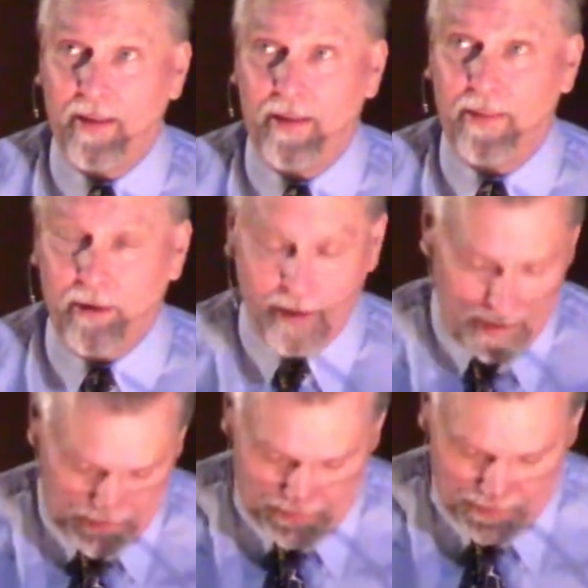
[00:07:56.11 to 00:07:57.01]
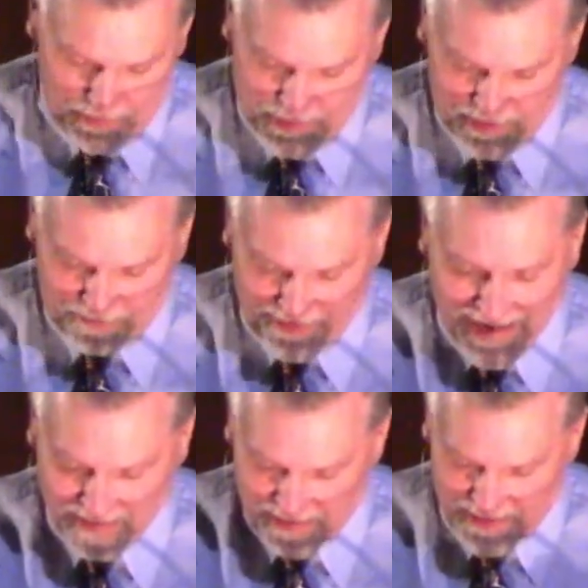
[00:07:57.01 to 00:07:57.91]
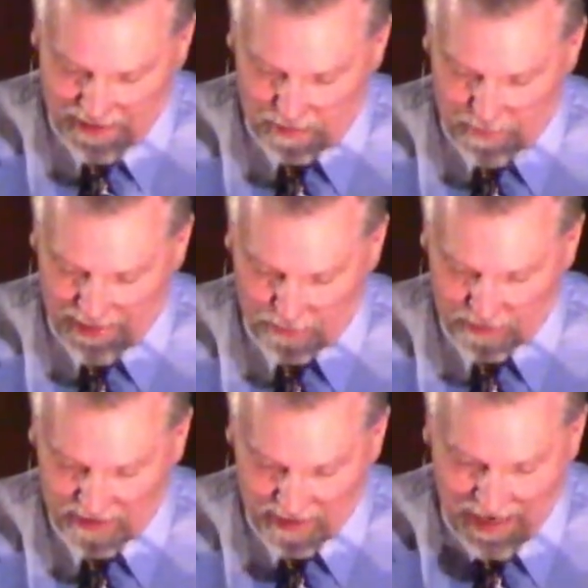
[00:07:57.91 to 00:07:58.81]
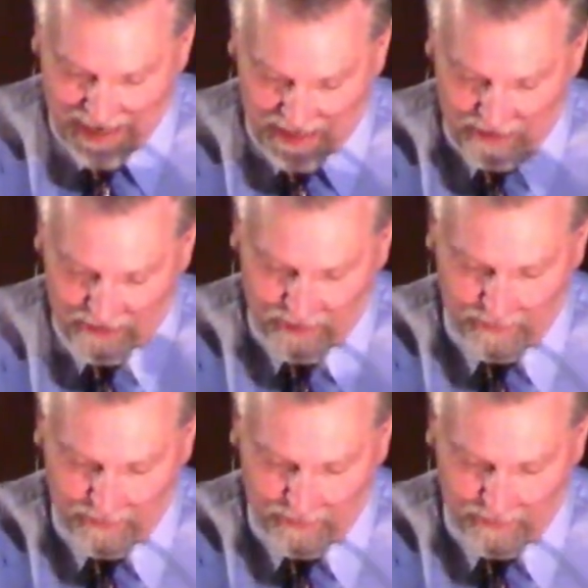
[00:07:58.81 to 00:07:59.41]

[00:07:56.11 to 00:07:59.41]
you're just fascinated by their size.